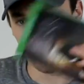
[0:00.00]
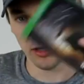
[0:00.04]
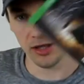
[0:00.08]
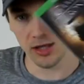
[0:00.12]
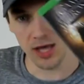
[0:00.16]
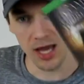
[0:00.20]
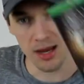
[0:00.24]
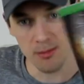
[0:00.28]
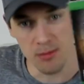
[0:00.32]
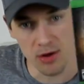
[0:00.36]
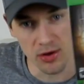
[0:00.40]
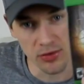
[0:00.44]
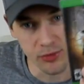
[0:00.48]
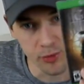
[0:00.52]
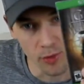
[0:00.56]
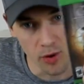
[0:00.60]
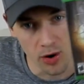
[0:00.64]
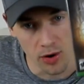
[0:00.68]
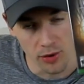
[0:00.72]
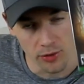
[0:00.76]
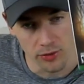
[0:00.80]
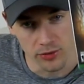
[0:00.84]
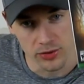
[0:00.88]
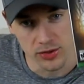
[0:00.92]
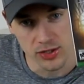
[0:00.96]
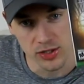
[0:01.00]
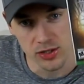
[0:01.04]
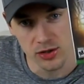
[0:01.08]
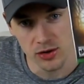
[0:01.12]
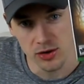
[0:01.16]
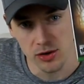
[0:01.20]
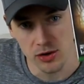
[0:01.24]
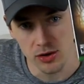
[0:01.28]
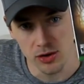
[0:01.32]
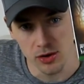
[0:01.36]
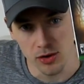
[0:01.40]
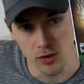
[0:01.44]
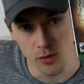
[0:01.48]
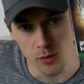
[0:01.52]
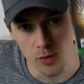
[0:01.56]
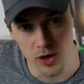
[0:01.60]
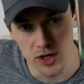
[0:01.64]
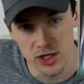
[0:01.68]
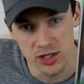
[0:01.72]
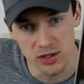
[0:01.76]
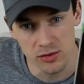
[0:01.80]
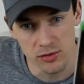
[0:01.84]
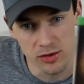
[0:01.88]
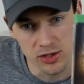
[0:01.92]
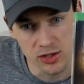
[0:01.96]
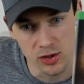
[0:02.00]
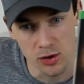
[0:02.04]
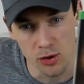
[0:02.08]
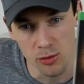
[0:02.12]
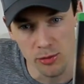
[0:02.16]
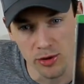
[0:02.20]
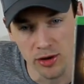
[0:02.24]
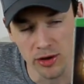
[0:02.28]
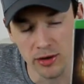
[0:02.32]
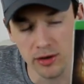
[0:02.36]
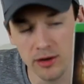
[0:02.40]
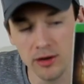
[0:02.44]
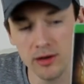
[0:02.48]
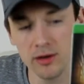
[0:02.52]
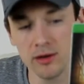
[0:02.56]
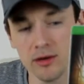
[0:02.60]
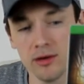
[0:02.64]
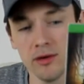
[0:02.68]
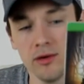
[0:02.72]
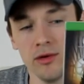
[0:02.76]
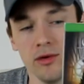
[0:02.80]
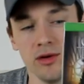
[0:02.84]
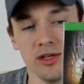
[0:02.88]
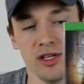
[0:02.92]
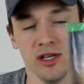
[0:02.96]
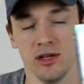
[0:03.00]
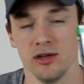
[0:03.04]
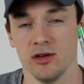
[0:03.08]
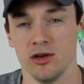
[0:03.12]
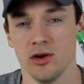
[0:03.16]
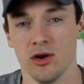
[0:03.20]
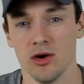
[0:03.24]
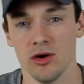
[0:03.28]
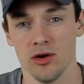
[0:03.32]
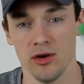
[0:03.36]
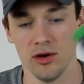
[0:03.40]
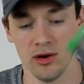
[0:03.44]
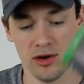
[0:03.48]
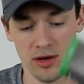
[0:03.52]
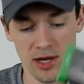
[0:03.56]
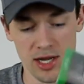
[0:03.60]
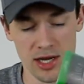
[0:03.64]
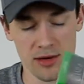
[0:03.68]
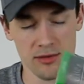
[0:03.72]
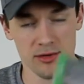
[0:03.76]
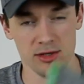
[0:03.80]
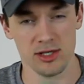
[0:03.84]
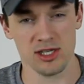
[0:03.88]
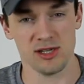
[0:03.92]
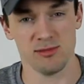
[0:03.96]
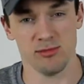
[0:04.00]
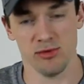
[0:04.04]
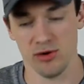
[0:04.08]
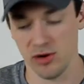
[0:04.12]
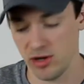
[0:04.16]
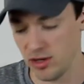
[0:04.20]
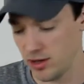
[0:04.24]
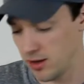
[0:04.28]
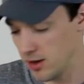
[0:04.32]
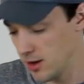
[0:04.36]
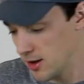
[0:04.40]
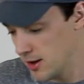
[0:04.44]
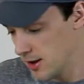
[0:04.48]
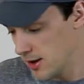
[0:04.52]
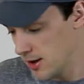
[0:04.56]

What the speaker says: Game of Thrones, Winter is Coming, or is it gone and now it's spring?